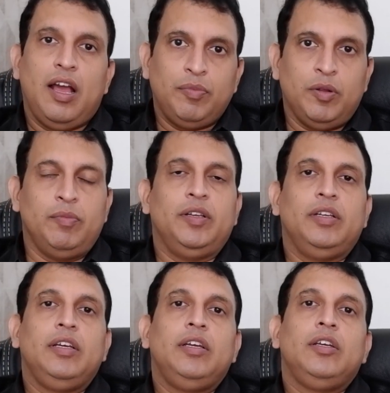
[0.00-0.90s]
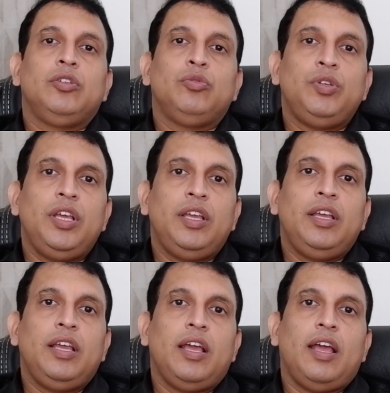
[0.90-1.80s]
abdomen.
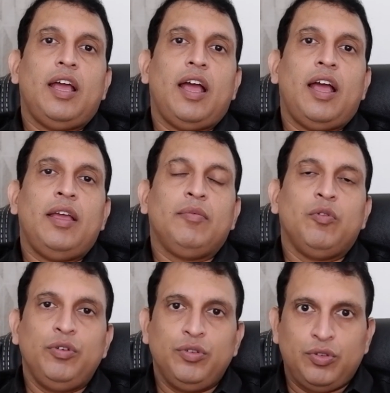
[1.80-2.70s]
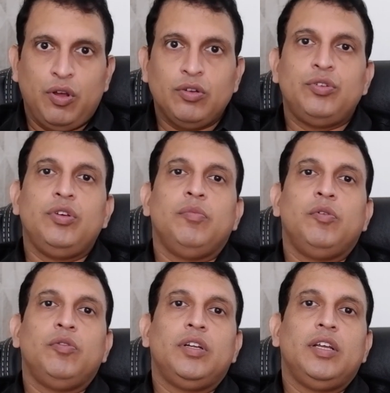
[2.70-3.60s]
Today I am going to talk to you
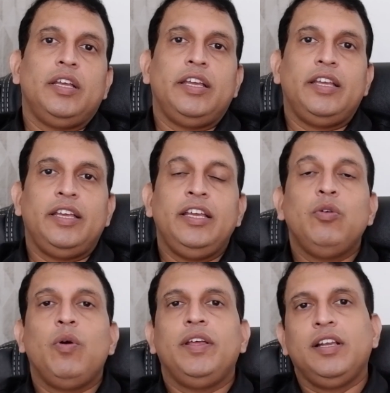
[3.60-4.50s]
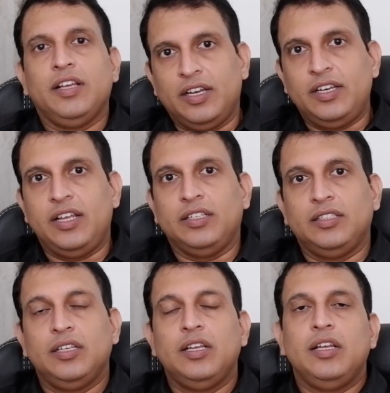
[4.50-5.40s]
about inguinal
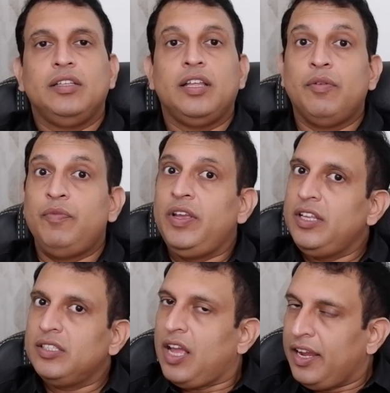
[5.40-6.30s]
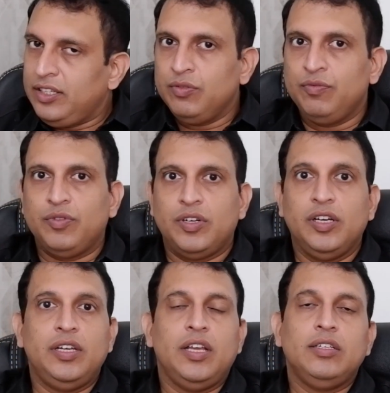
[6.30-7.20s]
hernias. There are various kinds of
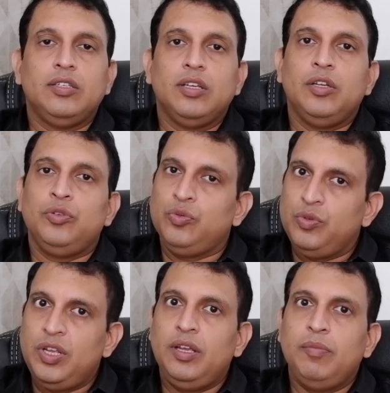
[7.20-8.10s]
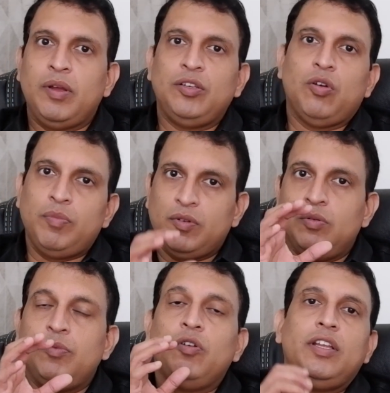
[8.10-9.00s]
hernias. Today my topic
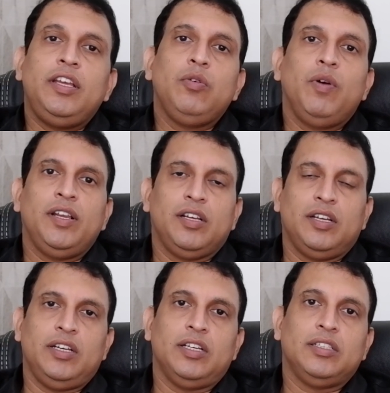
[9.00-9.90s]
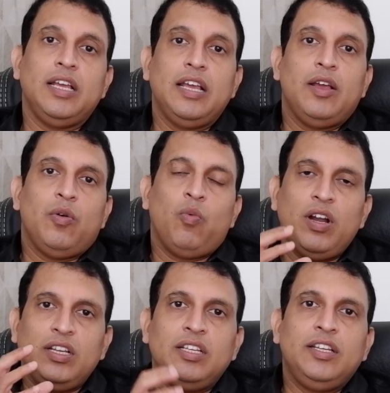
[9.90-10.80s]
will be on inguinal hernias.
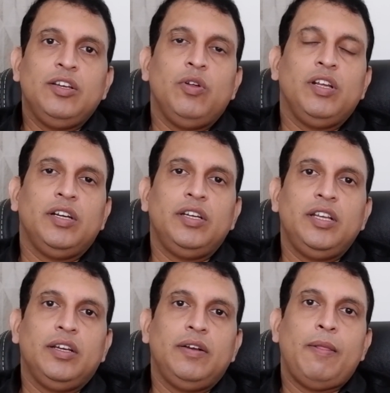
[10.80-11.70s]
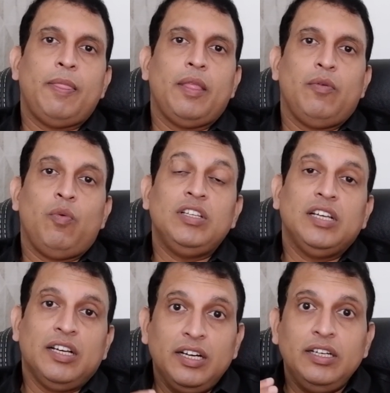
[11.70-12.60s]
What is an inguinal hernia? What
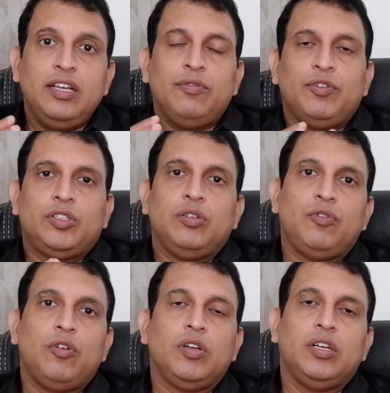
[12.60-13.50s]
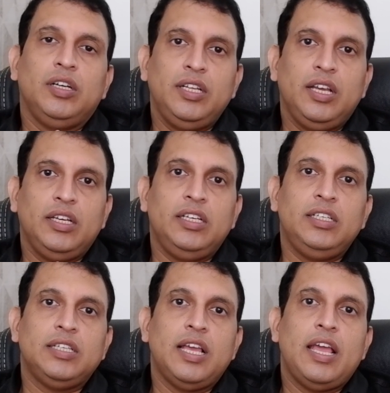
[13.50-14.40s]
is a hernia first of all? Hernia
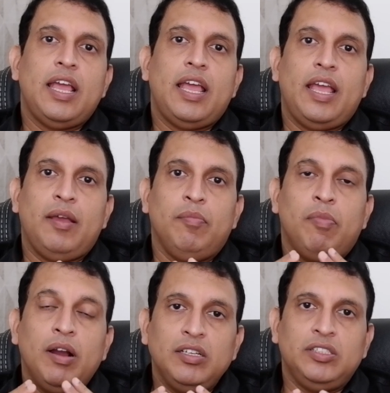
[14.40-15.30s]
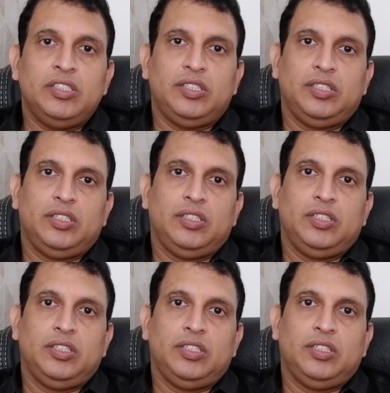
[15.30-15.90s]
is a bulge